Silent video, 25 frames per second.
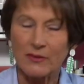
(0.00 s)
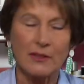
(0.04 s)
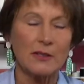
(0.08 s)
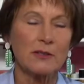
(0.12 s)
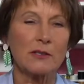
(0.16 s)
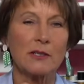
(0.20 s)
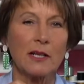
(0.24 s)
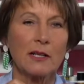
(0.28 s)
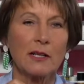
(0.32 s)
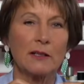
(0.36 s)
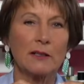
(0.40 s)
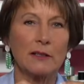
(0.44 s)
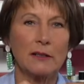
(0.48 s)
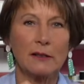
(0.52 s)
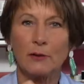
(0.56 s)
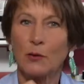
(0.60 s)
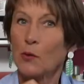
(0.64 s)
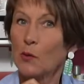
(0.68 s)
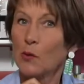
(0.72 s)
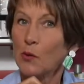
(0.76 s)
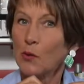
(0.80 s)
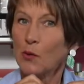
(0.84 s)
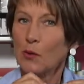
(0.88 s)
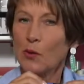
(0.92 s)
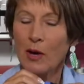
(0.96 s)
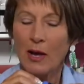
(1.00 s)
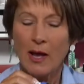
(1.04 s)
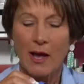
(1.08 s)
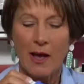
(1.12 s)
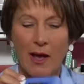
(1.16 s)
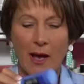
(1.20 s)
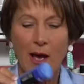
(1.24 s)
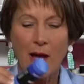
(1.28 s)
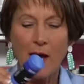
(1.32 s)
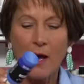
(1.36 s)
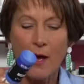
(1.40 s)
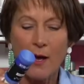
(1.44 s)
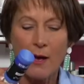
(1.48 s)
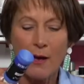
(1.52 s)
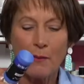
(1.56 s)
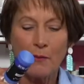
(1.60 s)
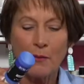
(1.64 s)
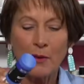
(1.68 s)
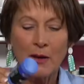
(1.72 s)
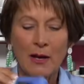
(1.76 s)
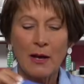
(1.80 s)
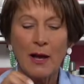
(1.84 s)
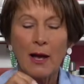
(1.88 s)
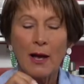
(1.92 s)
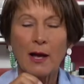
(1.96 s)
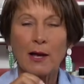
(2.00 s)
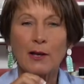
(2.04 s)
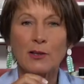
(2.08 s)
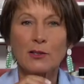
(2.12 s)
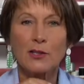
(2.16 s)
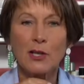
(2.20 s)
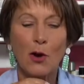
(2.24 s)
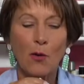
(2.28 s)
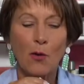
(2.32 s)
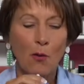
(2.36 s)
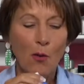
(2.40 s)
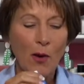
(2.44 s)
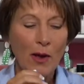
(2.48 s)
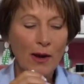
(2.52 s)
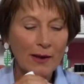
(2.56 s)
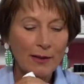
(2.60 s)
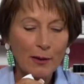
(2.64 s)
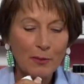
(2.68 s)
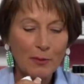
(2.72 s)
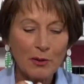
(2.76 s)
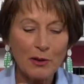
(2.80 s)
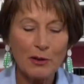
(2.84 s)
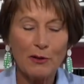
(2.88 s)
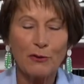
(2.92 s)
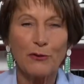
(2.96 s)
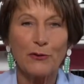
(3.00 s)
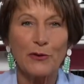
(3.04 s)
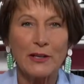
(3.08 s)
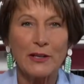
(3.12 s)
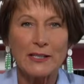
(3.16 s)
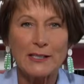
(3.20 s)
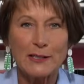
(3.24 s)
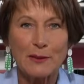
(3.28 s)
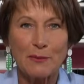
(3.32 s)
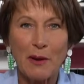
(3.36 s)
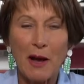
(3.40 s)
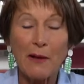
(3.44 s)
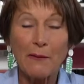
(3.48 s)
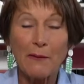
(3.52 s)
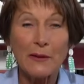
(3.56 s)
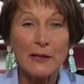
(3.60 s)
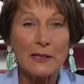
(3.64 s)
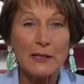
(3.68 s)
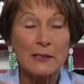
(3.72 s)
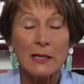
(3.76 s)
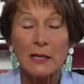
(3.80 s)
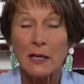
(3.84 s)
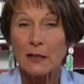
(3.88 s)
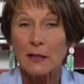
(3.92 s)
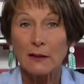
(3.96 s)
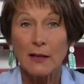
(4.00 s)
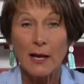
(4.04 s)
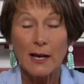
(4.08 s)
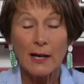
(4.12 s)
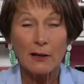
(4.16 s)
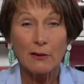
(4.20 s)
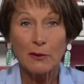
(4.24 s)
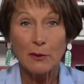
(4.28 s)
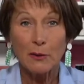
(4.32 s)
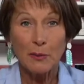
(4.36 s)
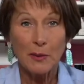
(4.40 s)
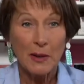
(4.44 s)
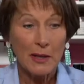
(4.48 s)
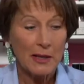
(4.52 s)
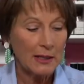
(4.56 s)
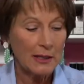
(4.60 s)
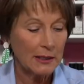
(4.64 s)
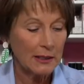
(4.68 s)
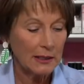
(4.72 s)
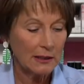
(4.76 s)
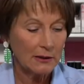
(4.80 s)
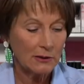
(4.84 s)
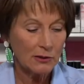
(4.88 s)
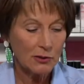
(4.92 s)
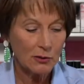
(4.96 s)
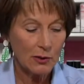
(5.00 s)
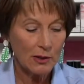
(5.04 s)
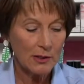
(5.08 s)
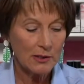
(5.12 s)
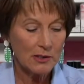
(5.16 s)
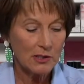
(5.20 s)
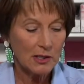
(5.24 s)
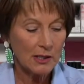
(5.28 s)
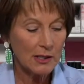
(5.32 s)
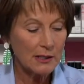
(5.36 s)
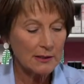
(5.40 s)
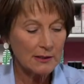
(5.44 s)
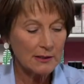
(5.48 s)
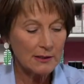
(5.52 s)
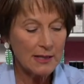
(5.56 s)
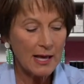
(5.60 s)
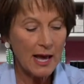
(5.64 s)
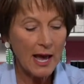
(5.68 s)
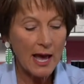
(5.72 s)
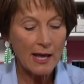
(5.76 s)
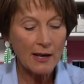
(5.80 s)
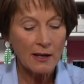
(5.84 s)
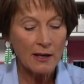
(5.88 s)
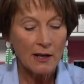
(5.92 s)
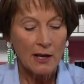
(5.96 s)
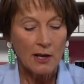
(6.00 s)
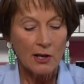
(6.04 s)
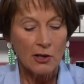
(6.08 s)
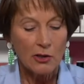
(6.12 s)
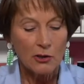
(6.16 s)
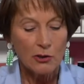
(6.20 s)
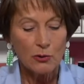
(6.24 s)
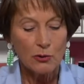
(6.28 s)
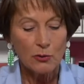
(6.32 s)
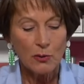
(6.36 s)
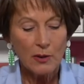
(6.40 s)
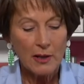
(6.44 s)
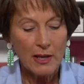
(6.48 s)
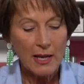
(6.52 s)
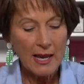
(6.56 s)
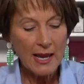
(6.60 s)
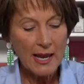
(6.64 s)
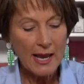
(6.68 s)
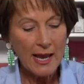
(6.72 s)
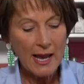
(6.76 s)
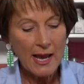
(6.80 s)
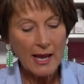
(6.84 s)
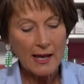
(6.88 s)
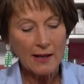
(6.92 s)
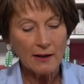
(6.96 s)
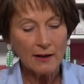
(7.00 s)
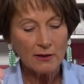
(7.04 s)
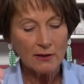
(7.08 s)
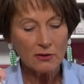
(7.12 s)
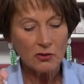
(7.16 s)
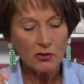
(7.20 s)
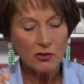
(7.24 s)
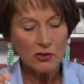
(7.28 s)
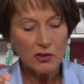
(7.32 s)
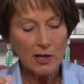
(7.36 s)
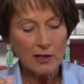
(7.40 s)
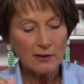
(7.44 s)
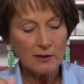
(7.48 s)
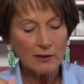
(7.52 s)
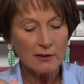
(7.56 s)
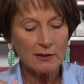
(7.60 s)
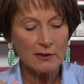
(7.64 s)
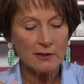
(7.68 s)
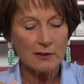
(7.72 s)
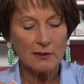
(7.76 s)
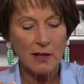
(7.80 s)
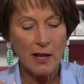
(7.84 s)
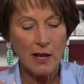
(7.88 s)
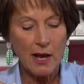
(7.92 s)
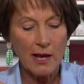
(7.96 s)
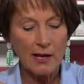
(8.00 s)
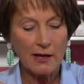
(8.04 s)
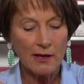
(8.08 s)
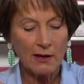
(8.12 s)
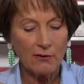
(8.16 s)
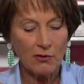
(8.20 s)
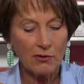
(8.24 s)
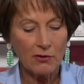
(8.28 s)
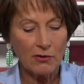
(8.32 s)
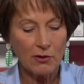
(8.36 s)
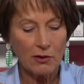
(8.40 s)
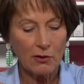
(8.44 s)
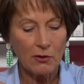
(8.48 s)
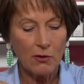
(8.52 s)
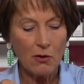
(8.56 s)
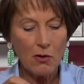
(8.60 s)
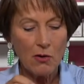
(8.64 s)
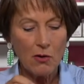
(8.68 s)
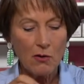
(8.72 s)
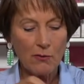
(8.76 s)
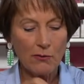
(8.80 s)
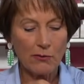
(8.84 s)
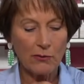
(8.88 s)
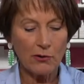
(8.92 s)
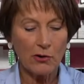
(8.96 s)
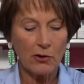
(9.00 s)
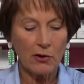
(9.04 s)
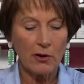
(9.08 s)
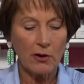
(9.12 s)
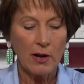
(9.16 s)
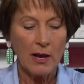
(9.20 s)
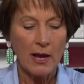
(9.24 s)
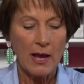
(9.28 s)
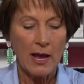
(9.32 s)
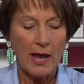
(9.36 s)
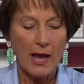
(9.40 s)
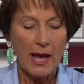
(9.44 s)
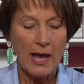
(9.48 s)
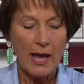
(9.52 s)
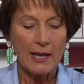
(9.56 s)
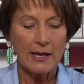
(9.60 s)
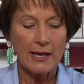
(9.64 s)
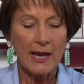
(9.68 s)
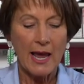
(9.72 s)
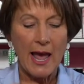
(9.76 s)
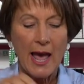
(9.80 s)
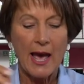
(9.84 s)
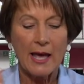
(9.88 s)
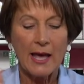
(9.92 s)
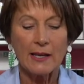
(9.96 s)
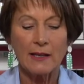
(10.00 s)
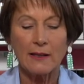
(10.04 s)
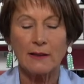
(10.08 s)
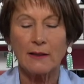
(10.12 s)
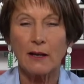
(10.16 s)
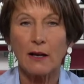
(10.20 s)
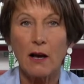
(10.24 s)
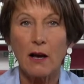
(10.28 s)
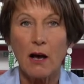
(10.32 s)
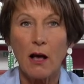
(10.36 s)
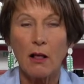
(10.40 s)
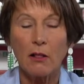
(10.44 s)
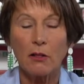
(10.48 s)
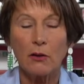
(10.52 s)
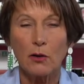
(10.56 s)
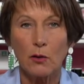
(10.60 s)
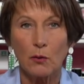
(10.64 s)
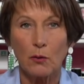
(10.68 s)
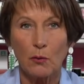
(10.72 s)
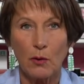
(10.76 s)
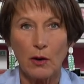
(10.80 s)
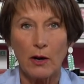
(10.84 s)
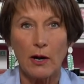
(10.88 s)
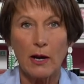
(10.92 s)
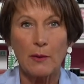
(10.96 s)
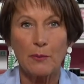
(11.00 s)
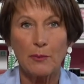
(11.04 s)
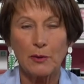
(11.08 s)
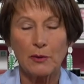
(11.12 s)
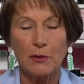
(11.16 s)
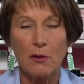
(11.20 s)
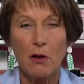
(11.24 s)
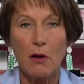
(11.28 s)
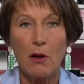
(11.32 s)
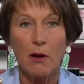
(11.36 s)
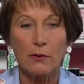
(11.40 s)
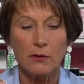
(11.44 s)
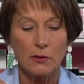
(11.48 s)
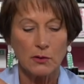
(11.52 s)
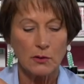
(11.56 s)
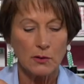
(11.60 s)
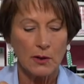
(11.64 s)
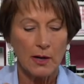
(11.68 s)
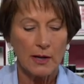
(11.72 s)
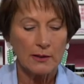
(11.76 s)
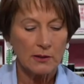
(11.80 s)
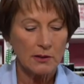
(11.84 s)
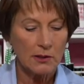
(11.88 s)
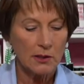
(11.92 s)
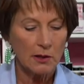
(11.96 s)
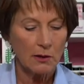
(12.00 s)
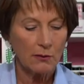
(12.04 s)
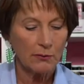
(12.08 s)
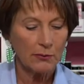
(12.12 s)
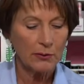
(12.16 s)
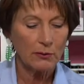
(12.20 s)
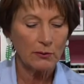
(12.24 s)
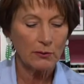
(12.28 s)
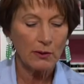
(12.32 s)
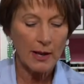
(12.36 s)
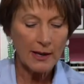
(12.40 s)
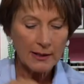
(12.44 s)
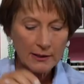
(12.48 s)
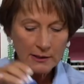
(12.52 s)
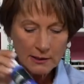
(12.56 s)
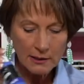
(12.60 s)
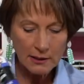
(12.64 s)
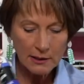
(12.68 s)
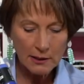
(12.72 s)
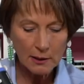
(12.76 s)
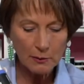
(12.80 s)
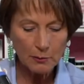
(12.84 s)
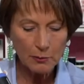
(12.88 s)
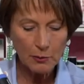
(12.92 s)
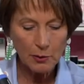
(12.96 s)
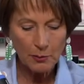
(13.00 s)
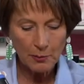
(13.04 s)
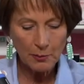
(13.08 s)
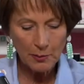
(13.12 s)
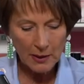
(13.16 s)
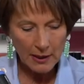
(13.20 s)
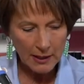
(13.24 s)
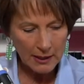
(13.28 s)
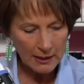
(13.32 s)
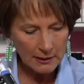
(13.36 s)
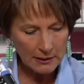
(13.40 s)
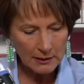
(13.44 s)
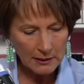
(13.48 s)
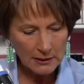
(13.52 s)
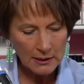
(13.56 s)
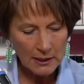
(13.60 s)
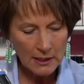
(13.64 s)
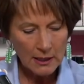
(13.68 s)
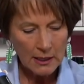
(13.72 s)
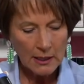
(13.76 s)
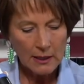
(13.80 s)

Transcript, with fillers: There's an idea. Ooh, um, so one of the beautiful things about this, like the pen and ink storage, is that you can just slide everything over and add in the color where it belongs, right? So if you like to keep your paints